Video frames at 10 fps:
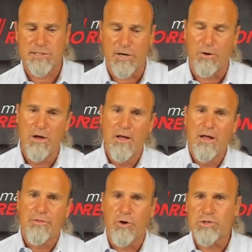So
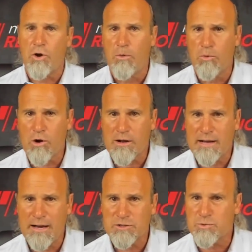those home workouts,